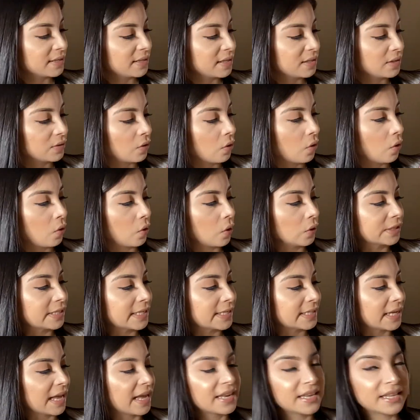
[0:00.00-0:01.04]
is gold, this
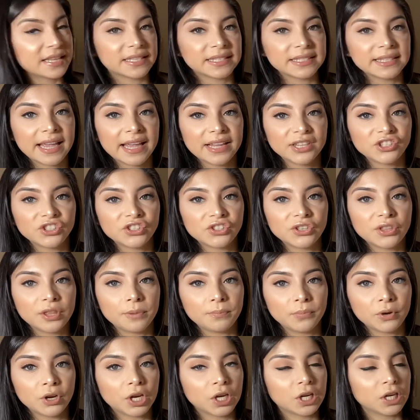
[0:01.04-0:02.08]
kind of attached to the
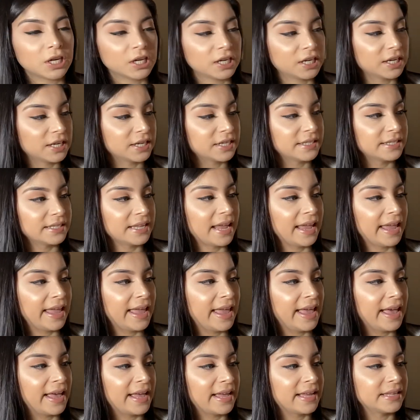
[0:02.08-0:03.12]
purse
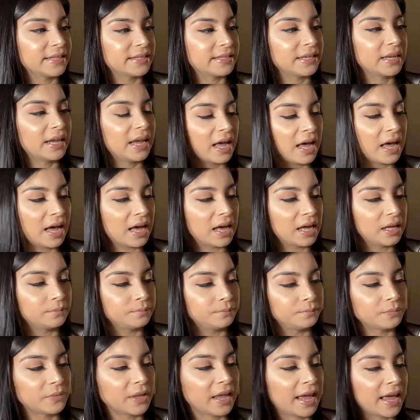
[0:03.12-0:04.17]
and um,
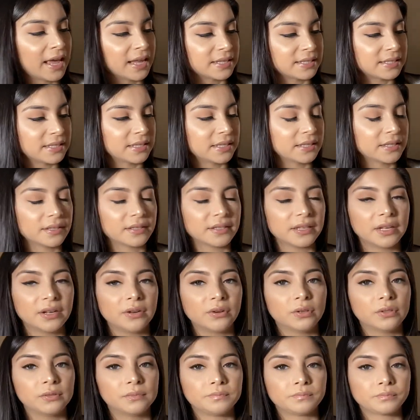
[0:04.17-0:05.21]
it has this
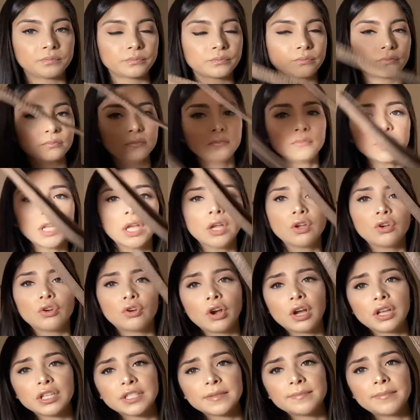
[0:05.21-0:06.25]
little
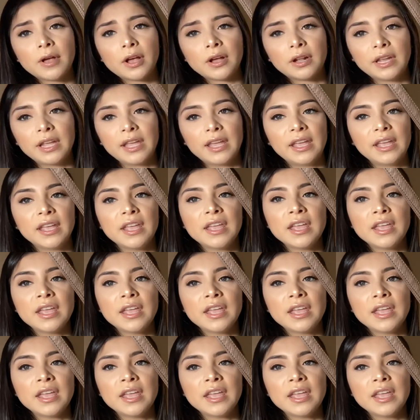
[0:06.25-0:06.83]
crossbody.